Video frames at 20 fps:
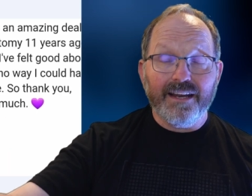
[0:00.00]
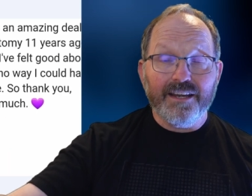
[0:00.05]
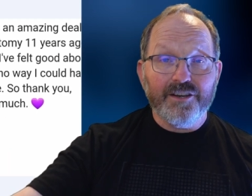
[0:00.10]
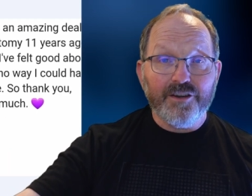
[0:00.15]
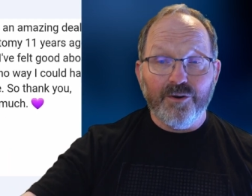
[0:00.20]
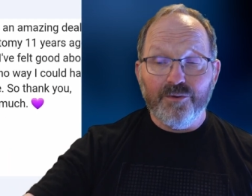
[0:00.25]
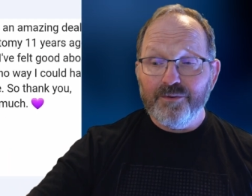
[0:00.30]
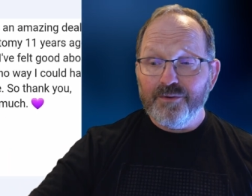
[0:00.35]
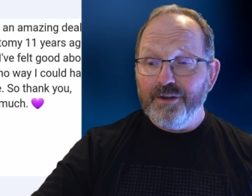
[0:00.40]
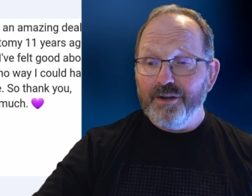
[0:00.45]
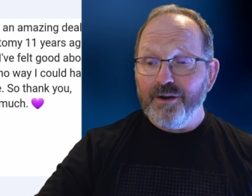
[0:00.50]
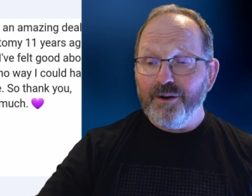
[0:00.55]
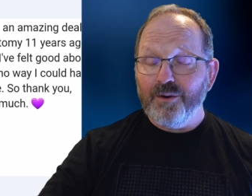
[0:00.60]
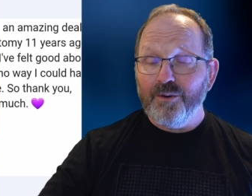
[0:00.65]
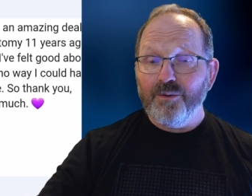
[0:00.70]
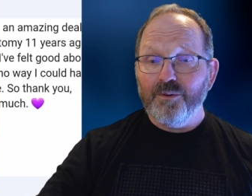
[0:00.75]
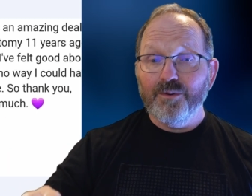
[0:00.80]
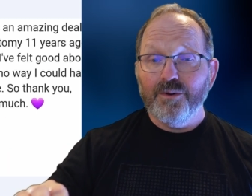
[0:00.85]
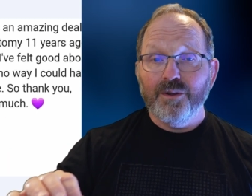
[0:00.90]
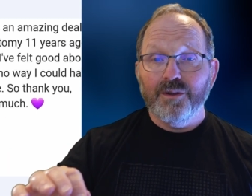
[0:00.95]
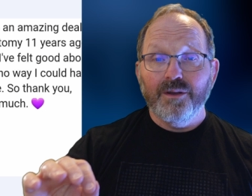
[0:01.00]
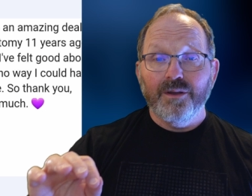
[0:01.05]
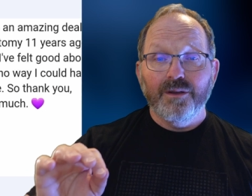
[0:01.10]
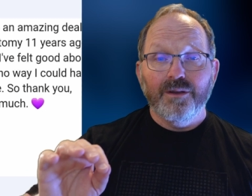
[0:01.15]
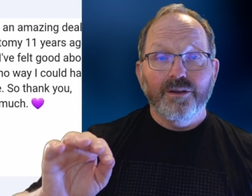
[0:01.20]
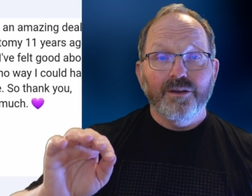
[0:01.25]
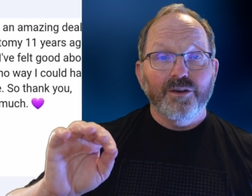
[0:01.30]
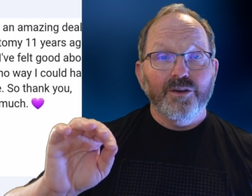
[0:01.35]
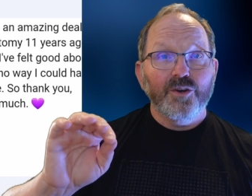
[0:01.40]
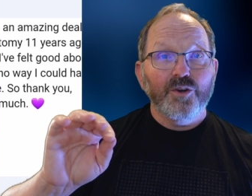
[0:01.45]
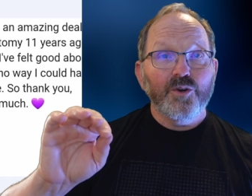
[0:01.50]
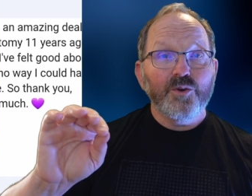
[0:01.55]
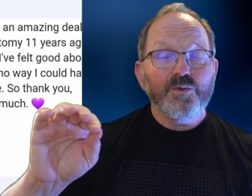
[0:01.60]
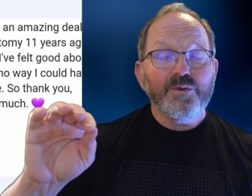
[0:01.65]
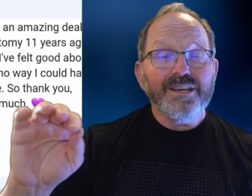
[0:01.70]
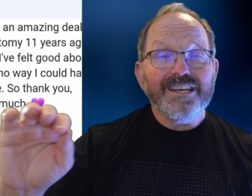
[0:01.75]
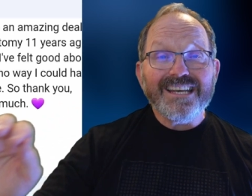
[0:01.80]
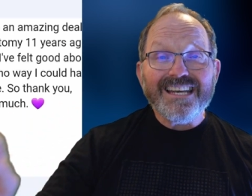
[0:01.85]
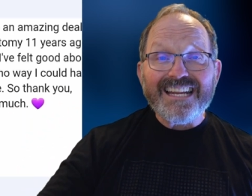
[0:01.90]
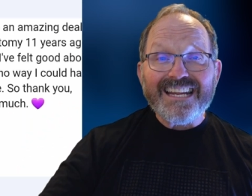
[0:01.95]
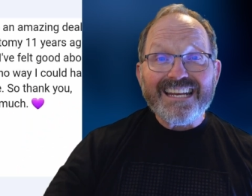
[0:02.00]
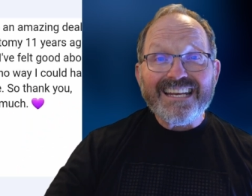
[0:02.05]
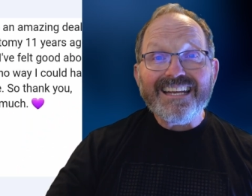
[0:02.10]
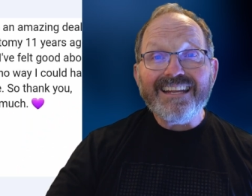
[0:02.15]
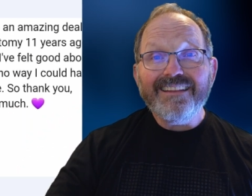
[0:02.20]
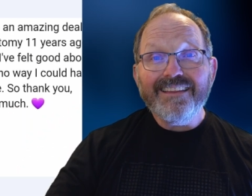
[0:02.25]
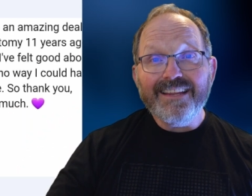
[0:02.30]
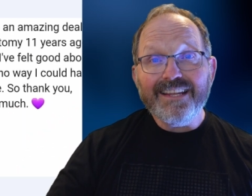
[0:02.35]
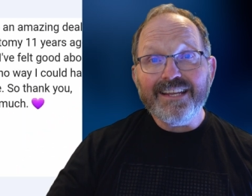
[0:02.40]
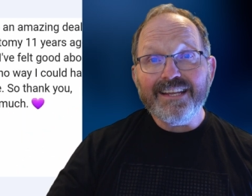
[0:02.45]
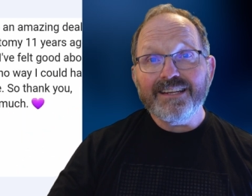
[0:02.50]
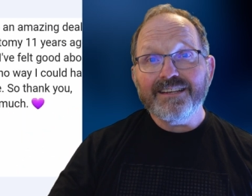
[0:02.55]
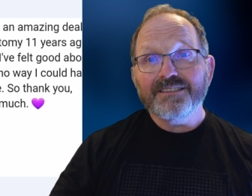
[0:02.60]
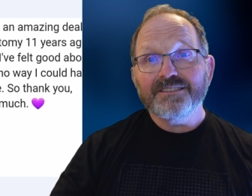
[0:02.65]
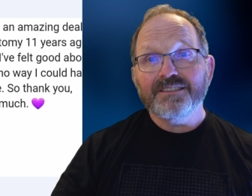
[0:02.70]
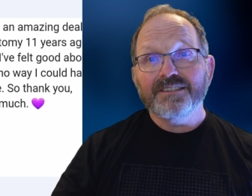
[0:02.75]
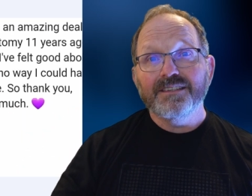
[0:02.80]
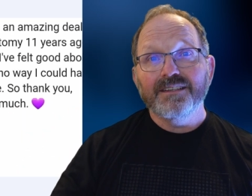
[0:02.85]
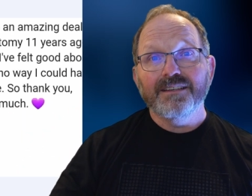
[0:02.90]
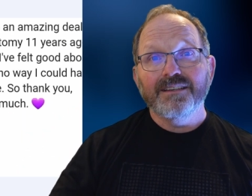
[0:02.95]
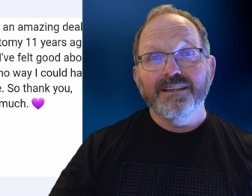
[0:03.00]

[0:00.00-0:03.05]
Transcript: don't know who needed these,